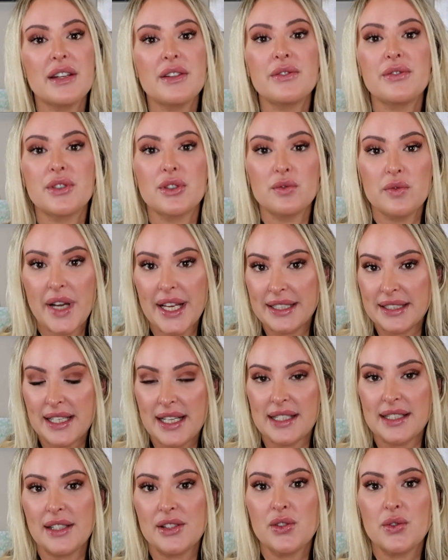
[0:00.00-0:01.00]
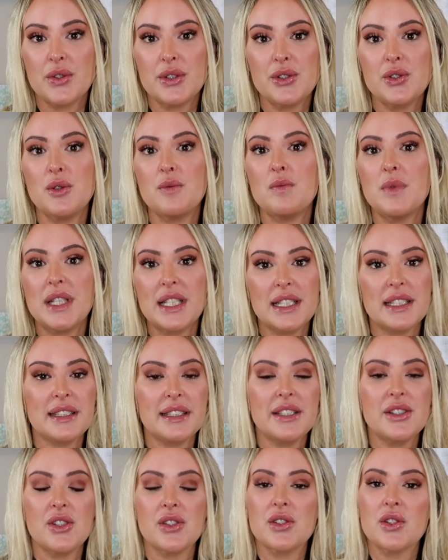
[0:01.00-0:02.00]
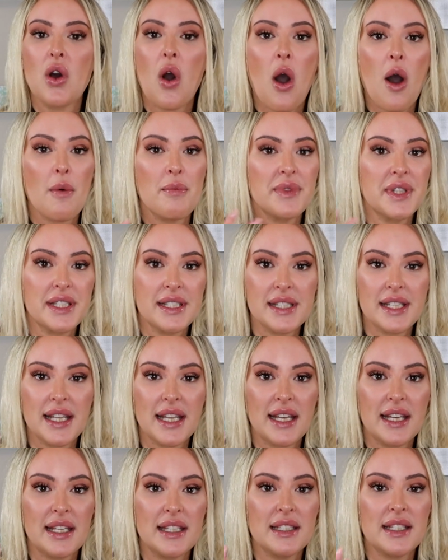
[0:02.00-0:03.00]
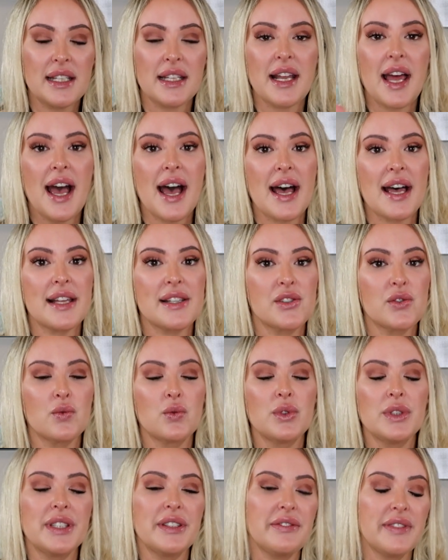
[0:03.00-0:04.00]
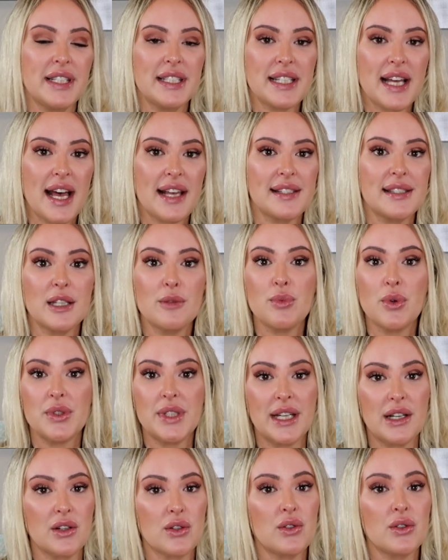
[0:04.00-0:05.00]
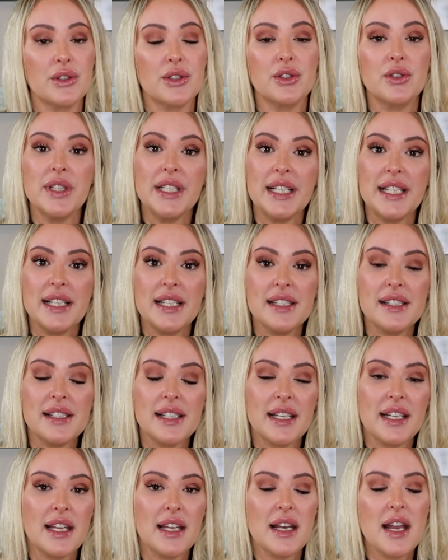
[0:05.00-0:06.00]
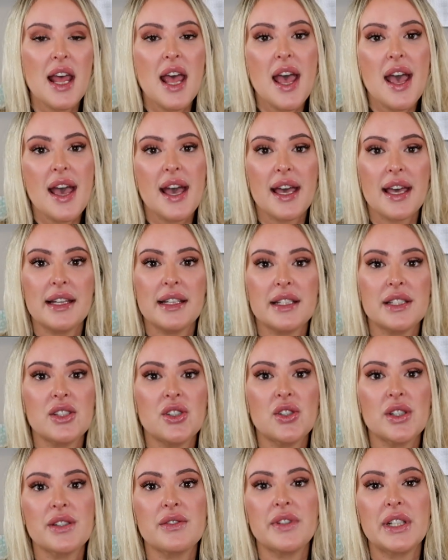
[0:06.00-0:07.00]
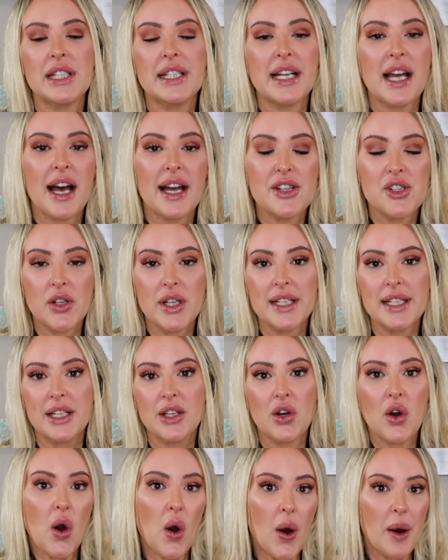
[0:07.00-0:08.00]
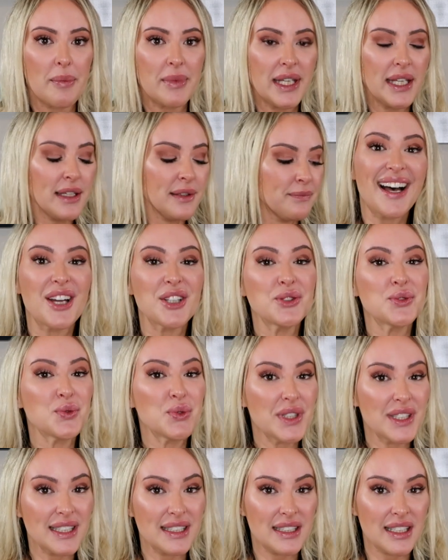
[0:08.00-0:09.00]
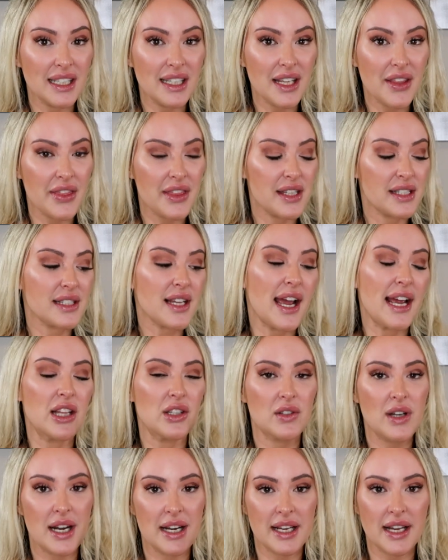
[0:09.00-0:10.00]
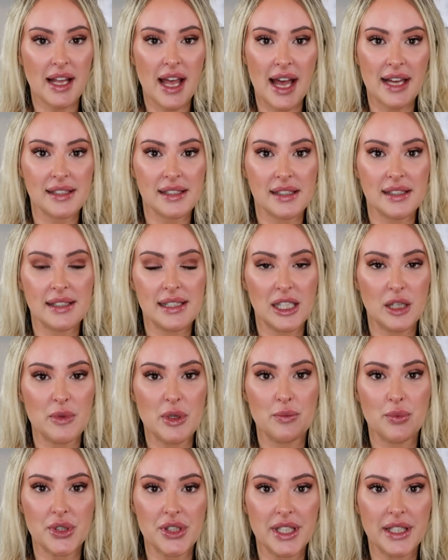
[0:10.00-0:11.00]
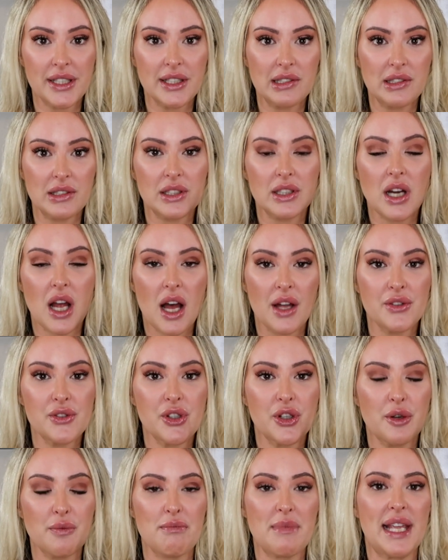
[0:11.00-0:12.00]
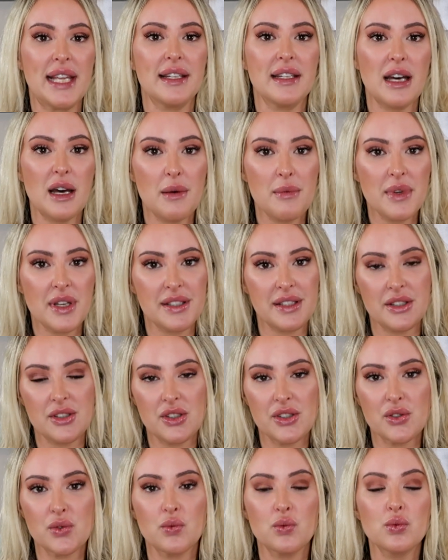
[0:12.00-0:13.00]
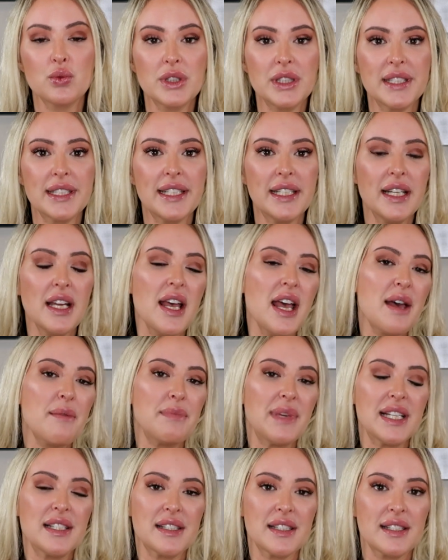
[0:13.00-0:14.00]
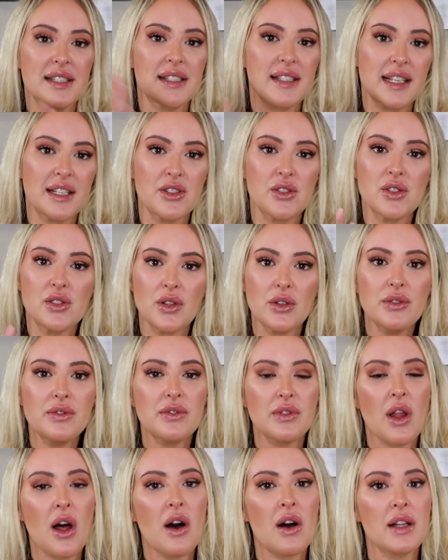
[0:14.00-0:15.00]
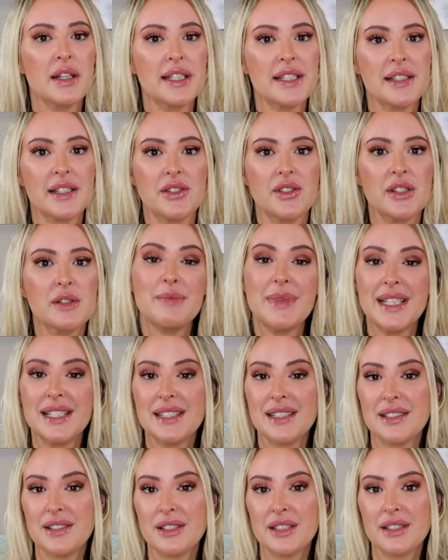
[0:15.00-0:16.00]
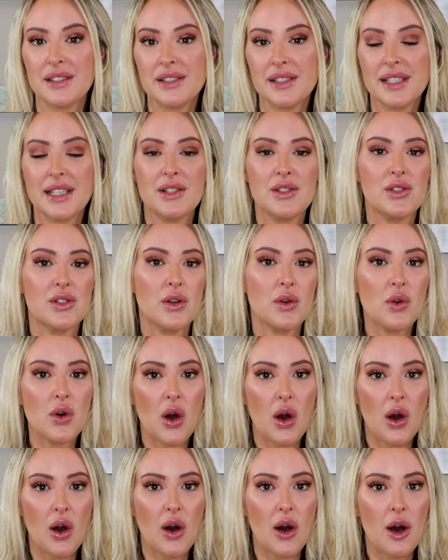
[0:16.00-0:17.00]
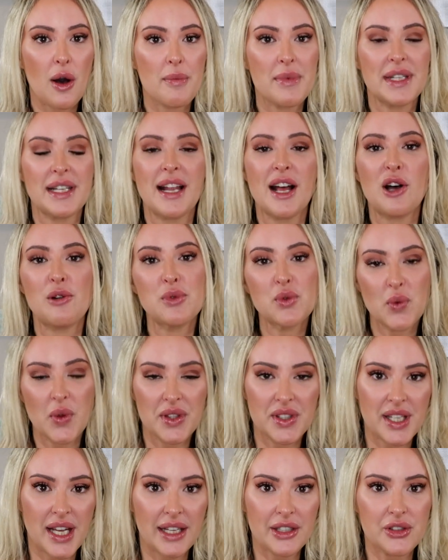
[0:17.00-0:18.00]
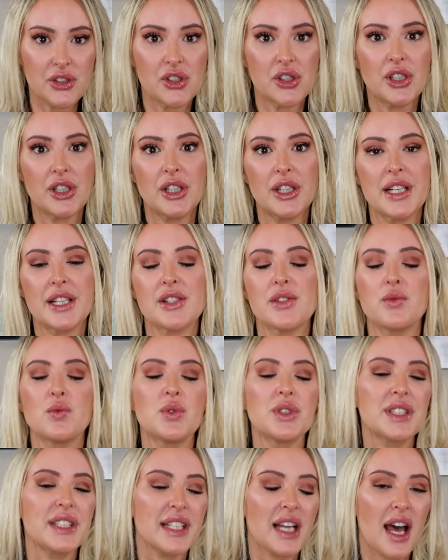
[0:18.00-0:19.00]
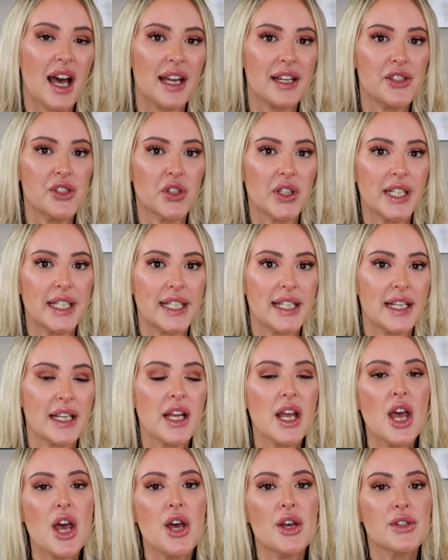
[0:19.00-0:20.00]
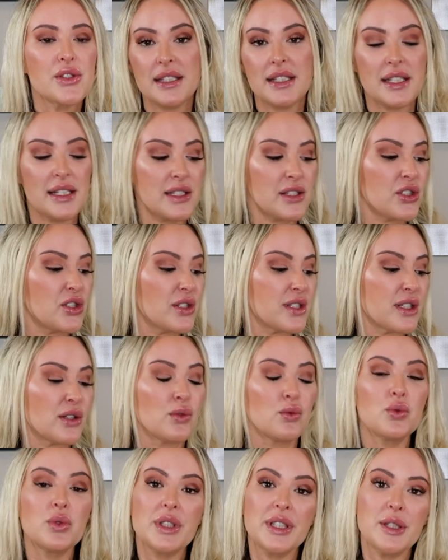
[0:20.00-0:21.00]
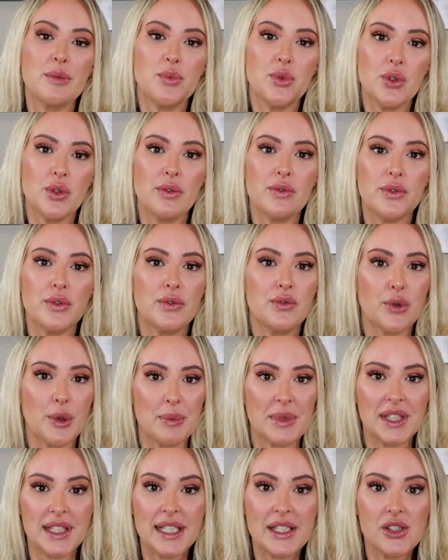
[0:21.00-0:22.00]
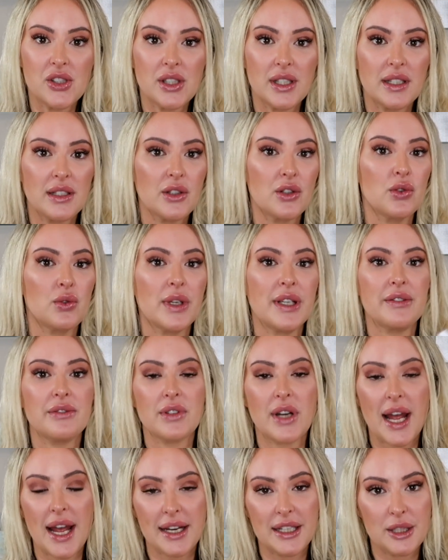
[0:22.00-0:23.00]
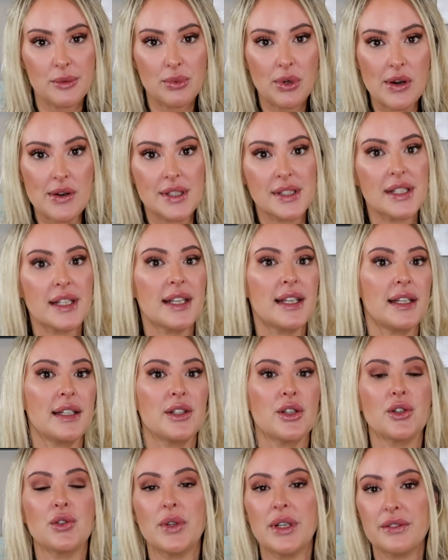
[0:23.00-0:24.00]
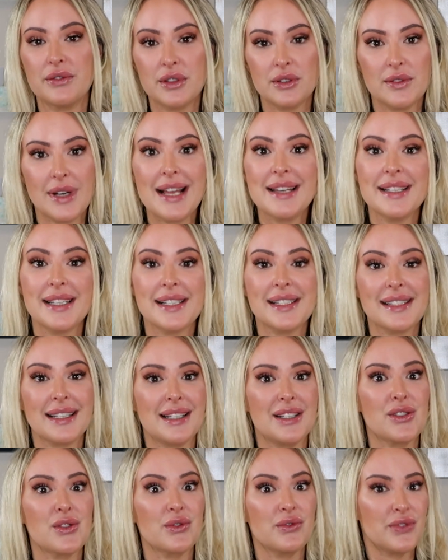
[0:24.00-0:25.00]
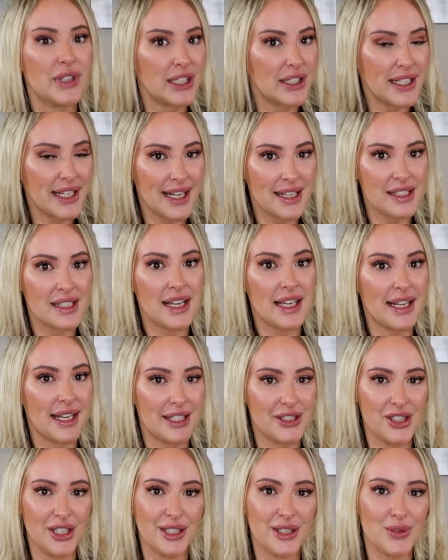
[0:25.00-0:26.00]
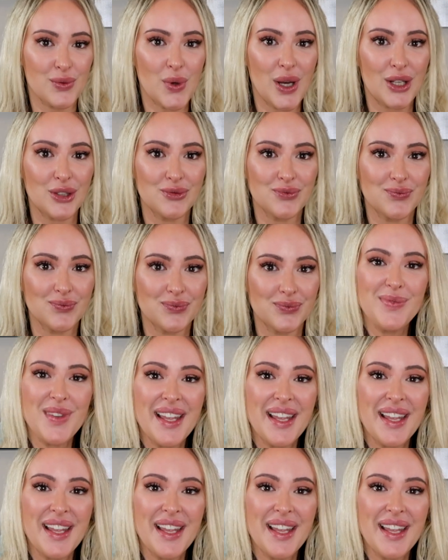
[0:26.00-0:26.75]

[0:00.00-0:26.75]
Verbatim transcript: and for redness. It's going to immediately just calm the skin. It has really fantastic botanical ingredients in it, and it's just very hydrating and calming. I really like this hyaluronic acid serum in particular under makeup because it just really makes the skin so flawless. It just makes the skin so calm and it helps with texture and it's really hydrating. It is just a really beautiful formulation great for acne prone skin, great for redness, and it's very anti-aging as well.